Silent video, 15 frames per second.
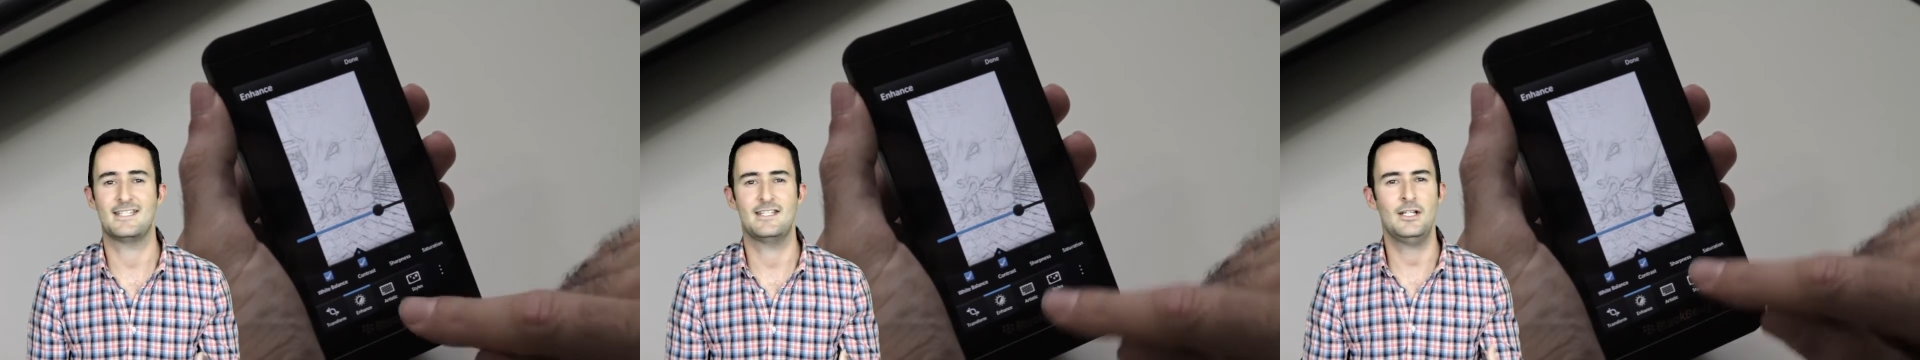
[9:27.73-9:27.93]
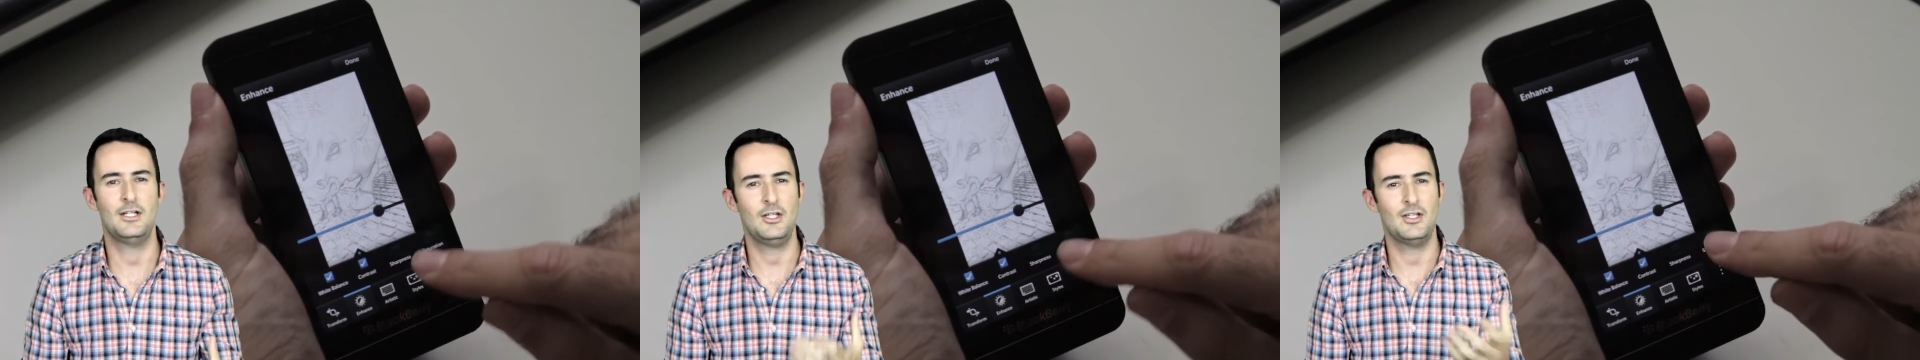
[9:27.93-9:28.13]

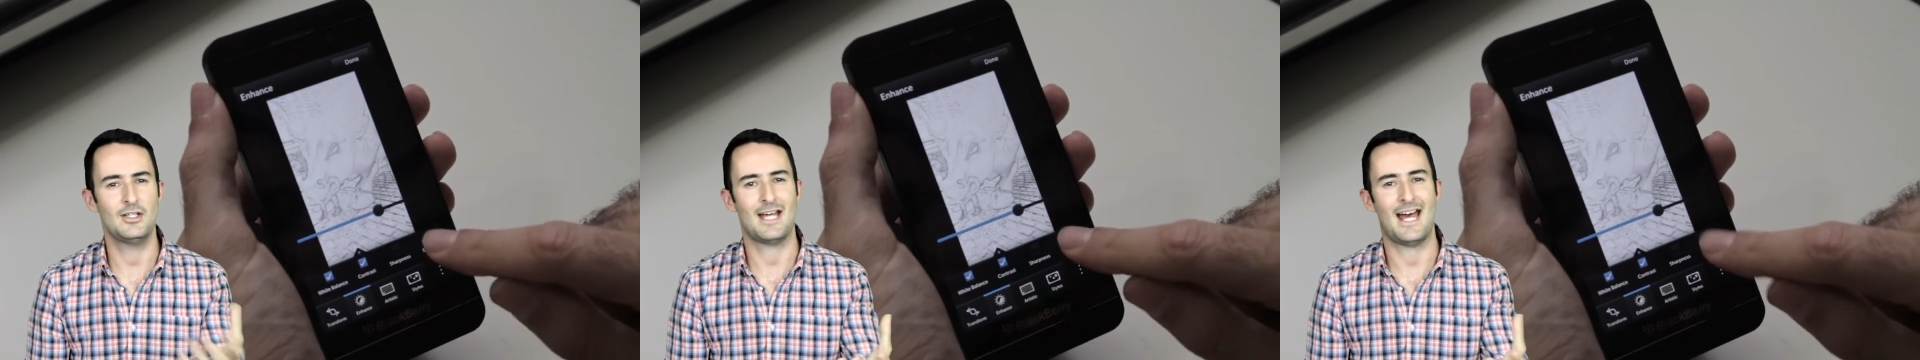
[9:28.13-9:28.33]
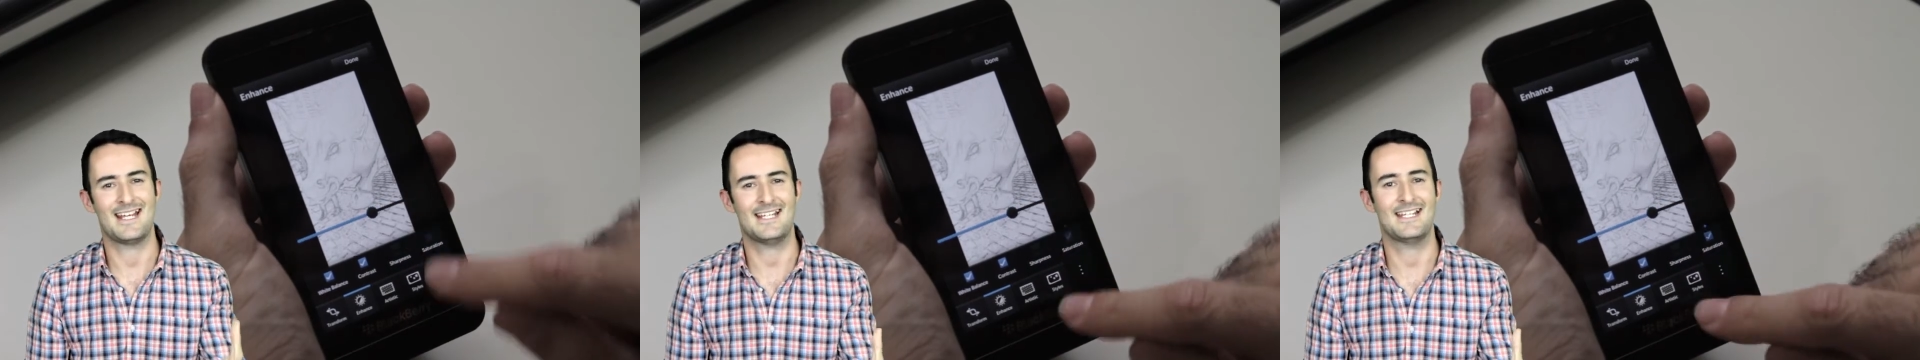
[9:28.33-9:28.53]

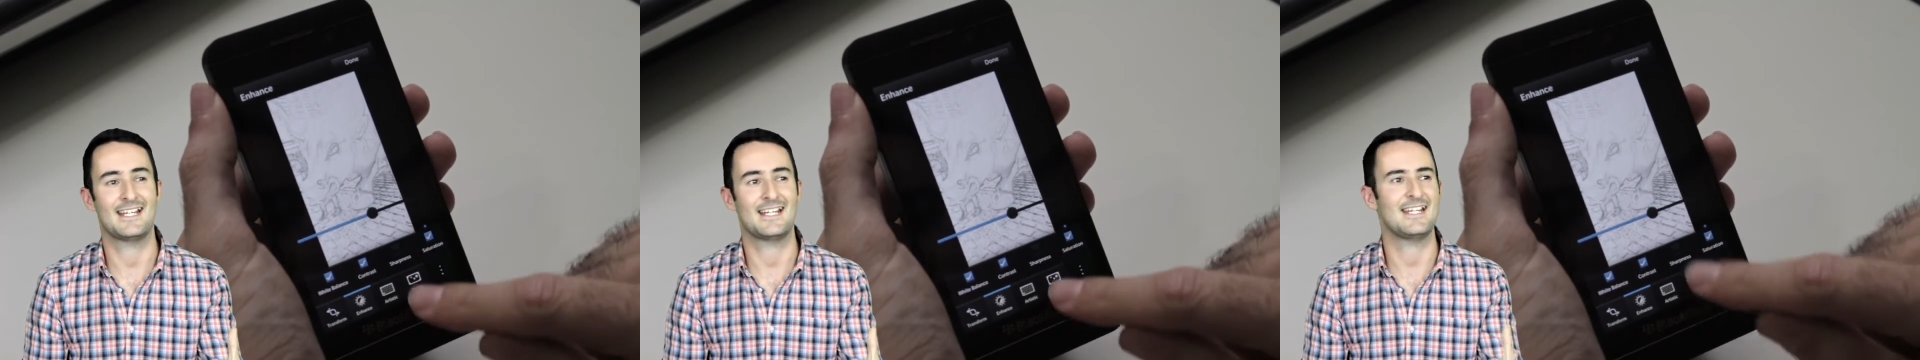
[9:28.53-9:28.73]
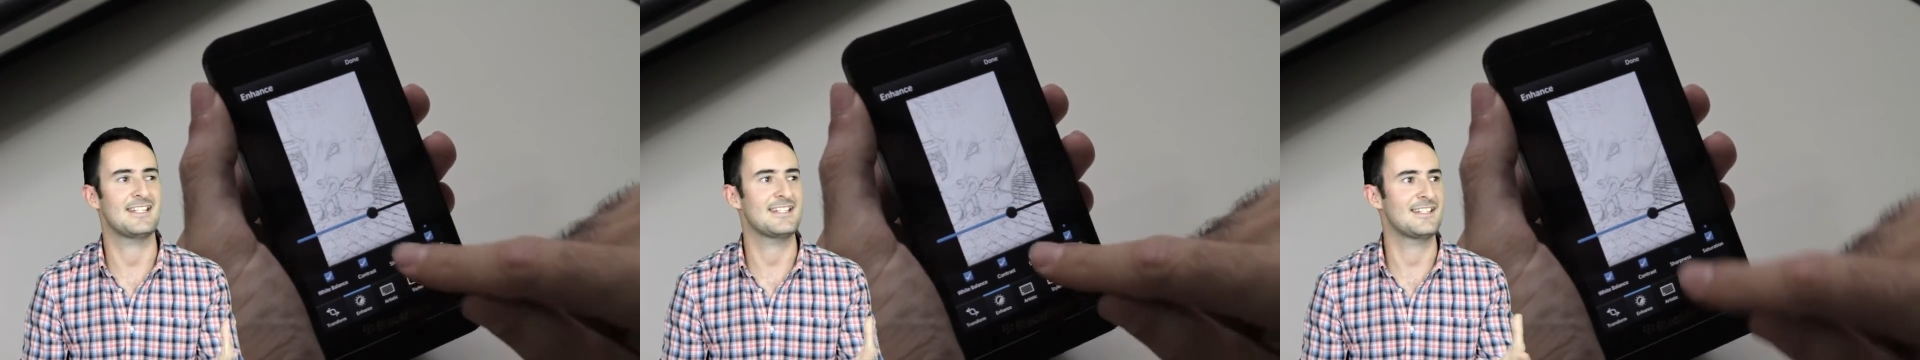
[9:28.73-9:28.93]
you get
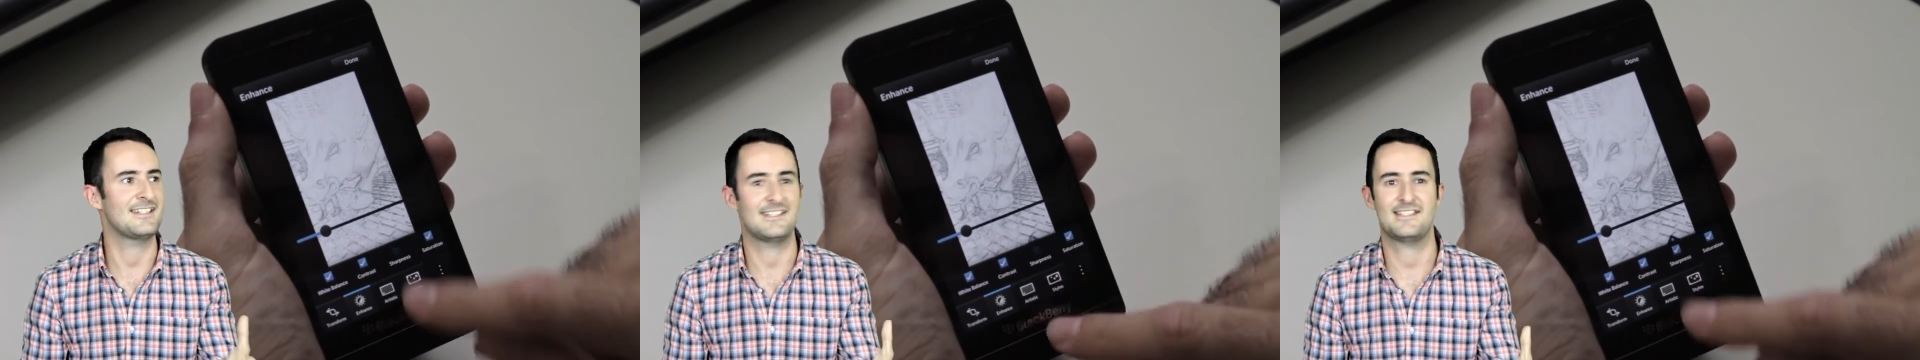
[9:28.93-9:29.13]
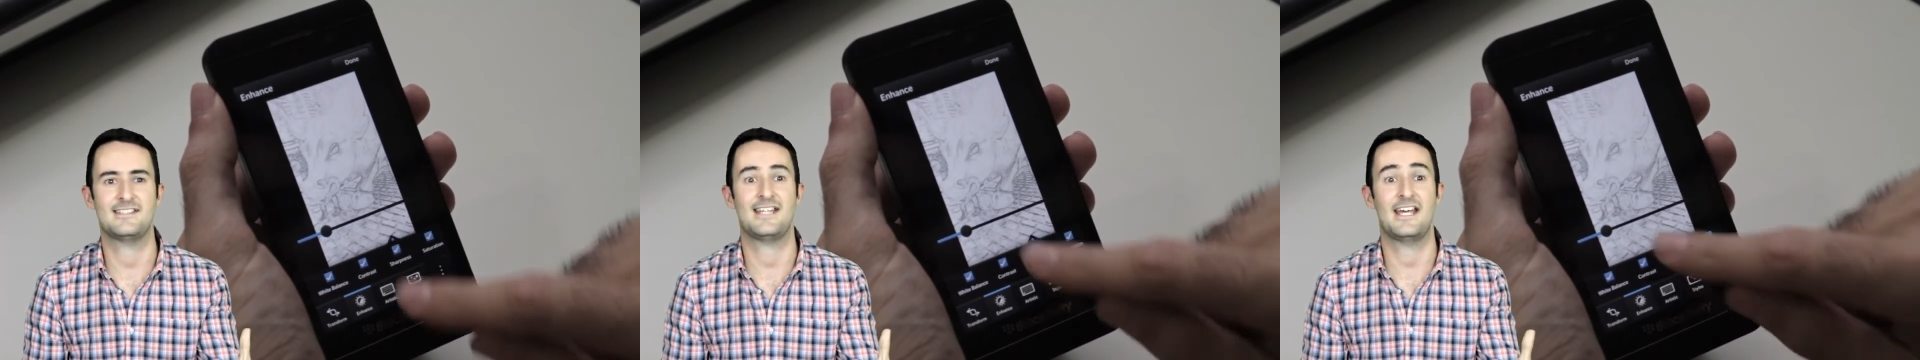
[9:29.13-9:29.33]
a
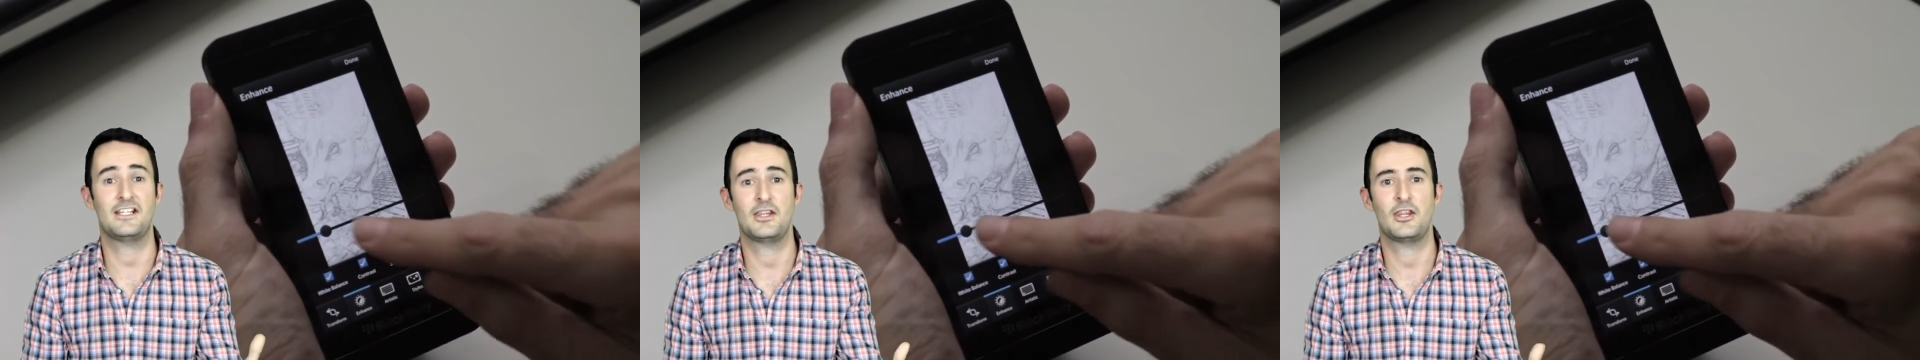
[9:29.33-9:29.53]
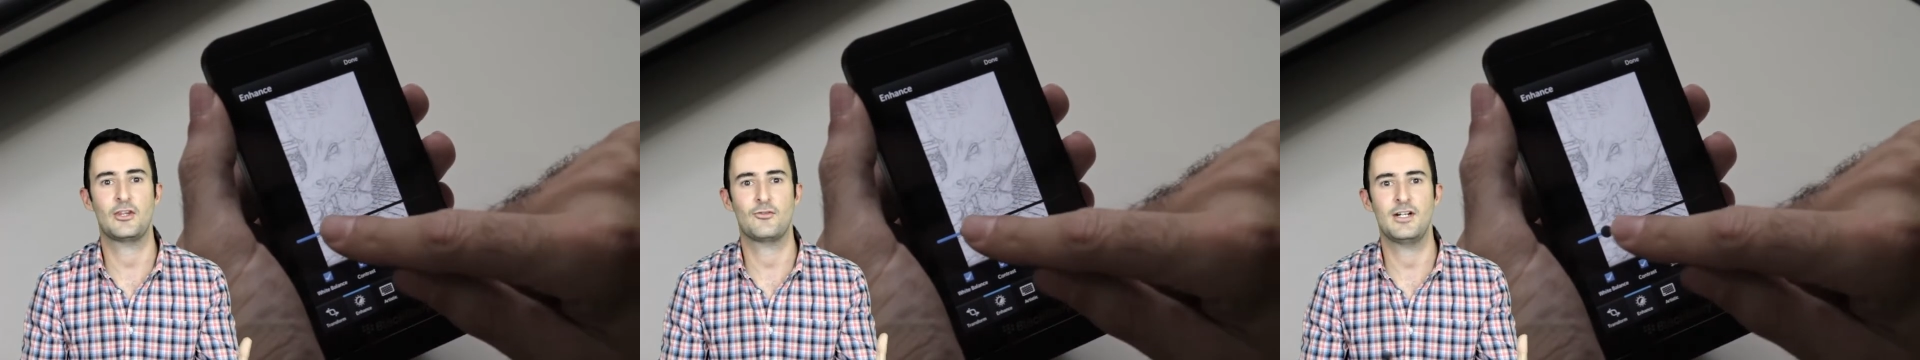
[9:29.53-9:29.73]
steak
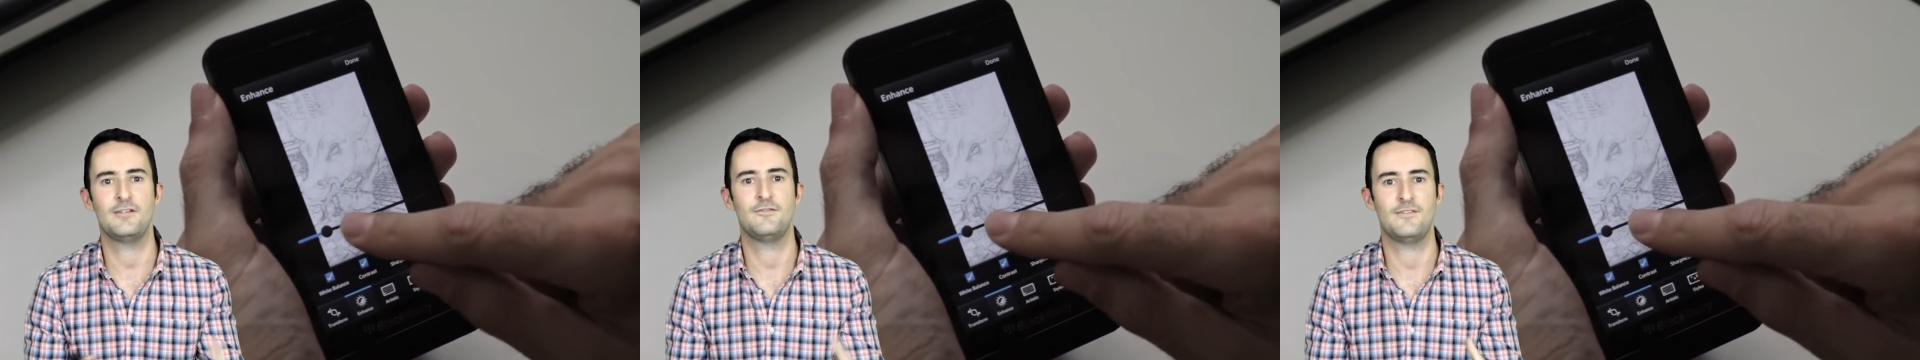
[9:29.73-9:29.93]
and 3